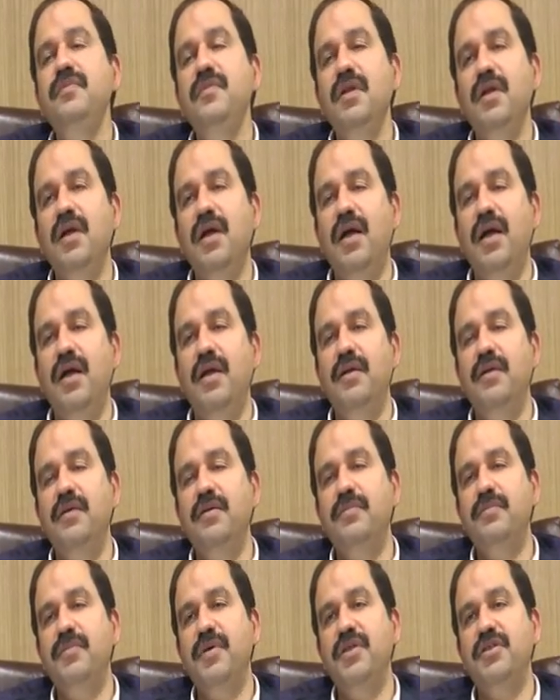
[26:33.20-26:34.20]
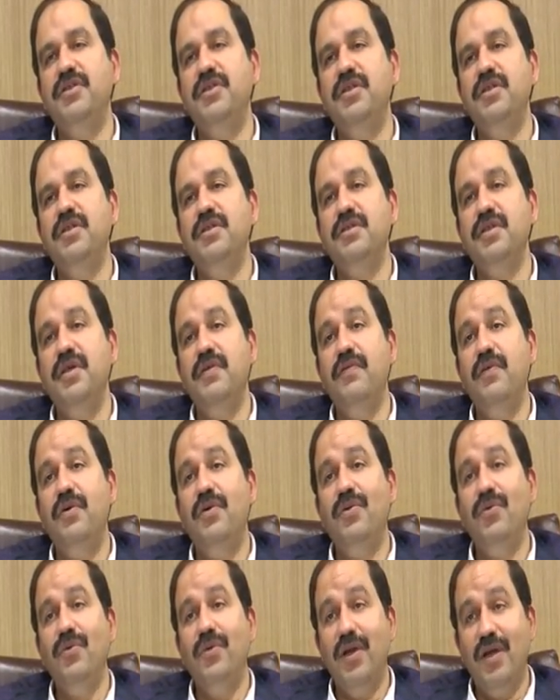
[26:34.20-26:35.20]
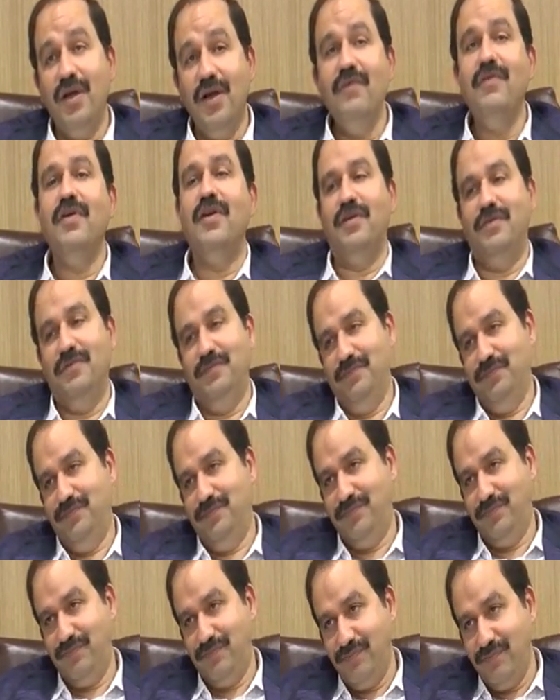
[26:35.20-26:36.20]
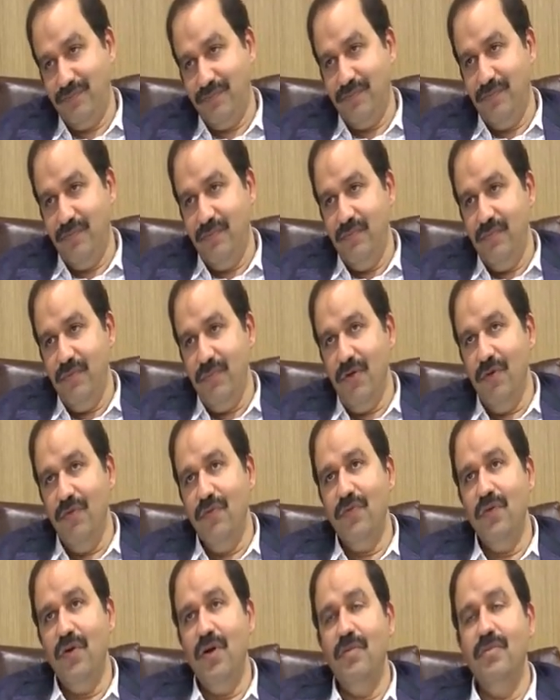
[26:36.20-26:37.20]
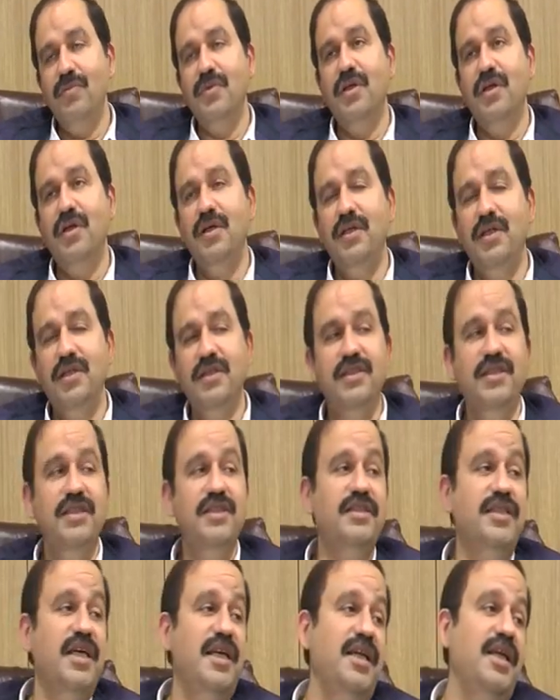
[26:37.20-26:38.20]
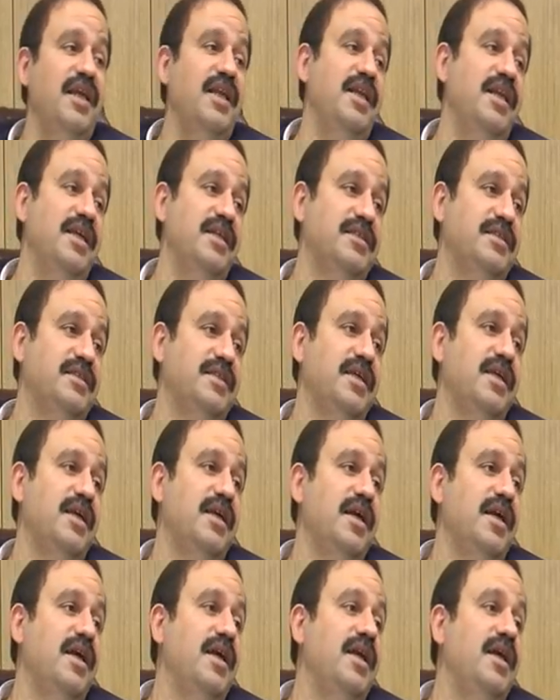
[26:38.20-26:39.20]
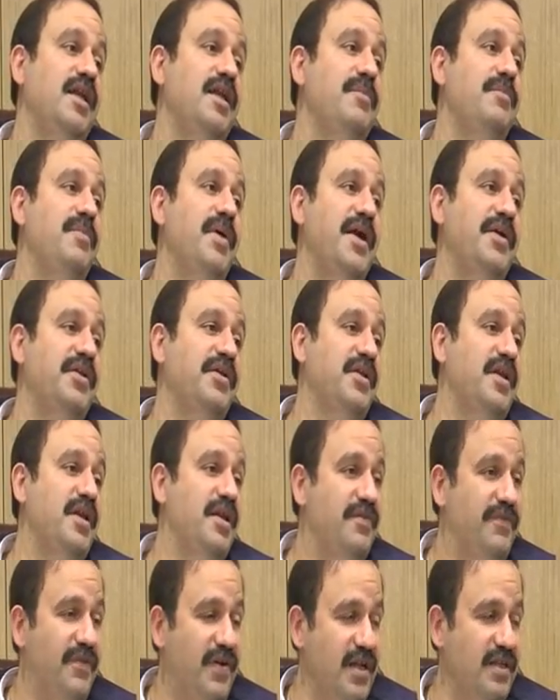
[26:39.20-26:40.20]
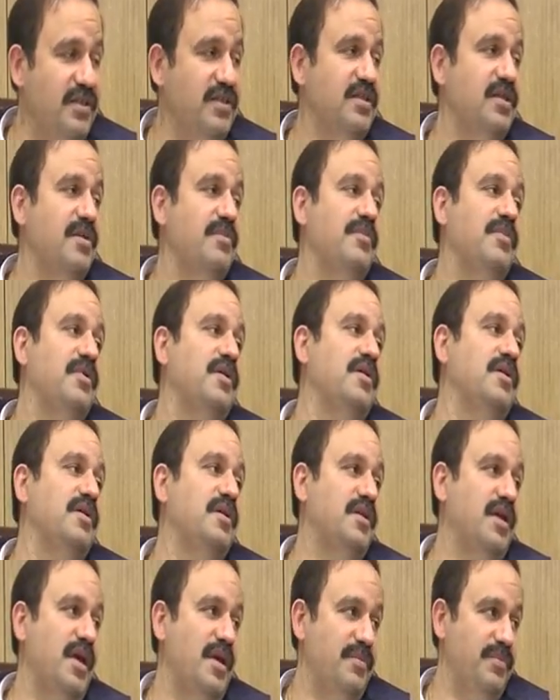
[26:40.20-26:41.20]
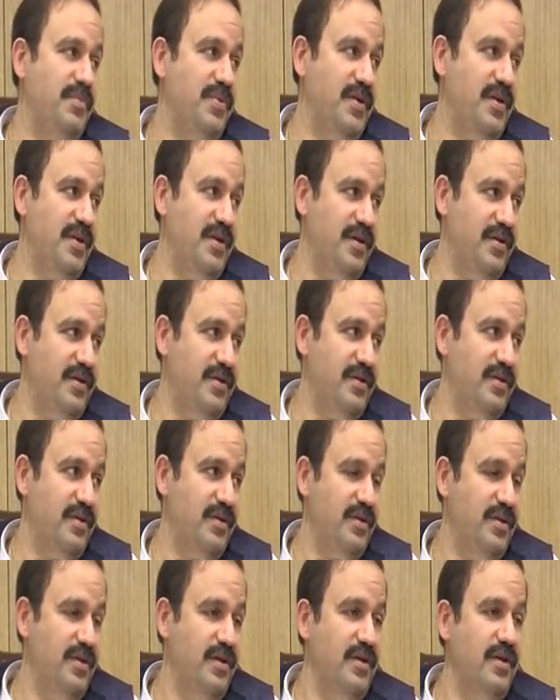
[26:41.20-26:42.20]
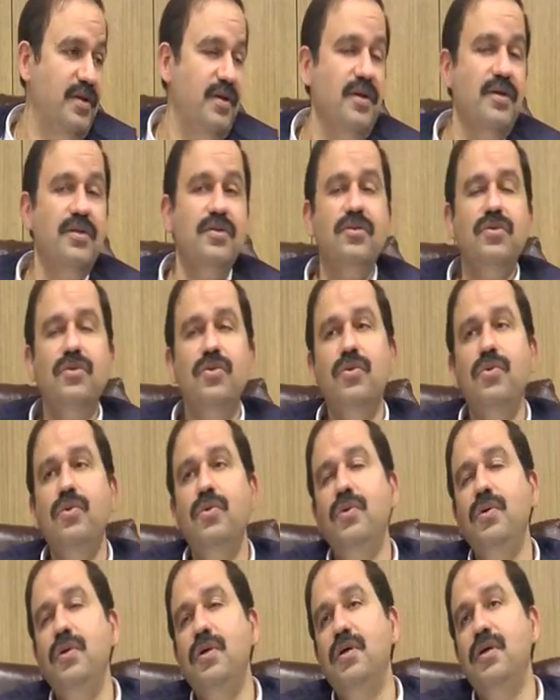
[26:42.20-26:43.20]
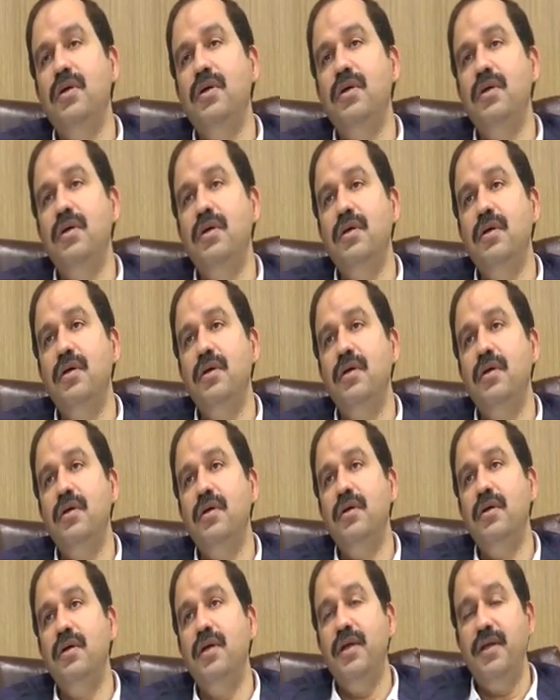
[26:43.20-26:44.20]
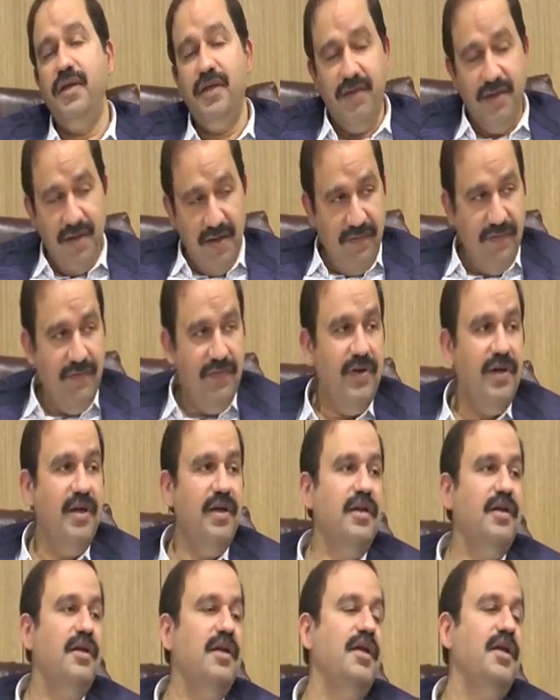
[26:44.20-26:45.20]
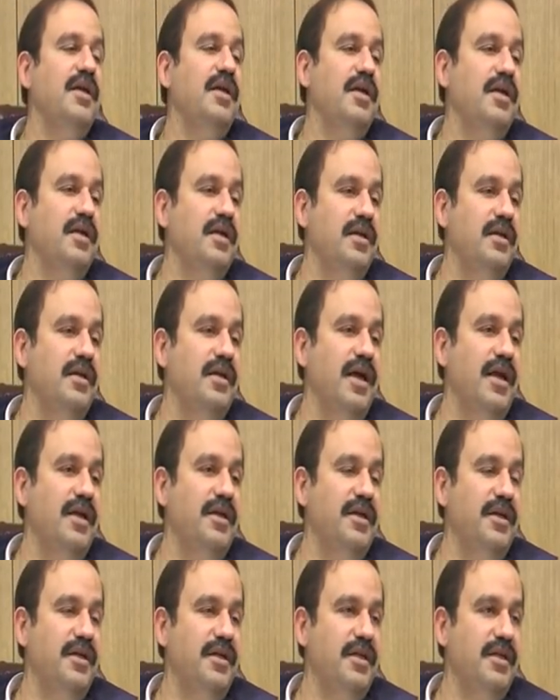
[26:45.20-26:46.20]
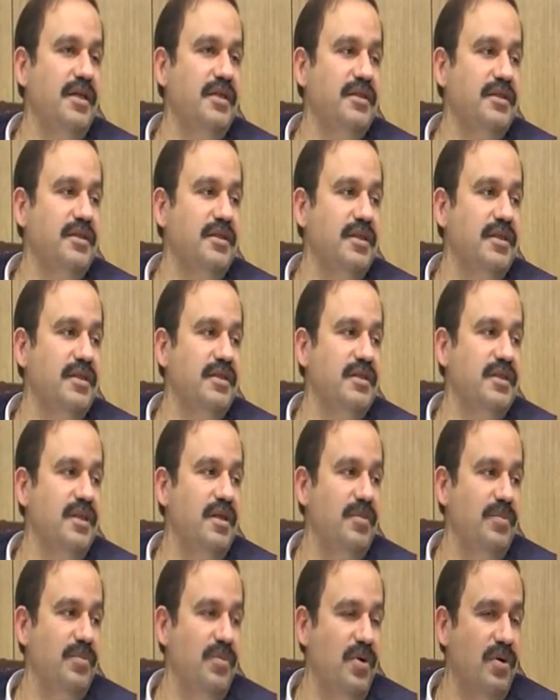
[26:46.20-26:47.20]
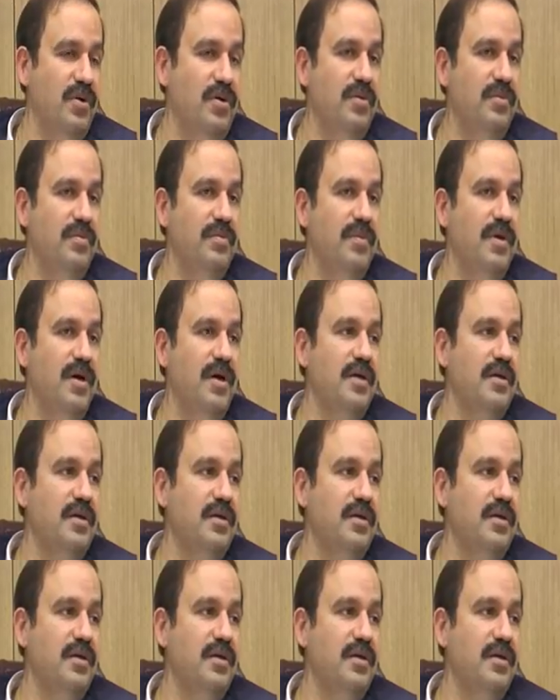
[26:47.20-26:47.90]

and the patient is able to recover from the disease and illness in a better and a faster time period. So it definitely, dietetics is an important part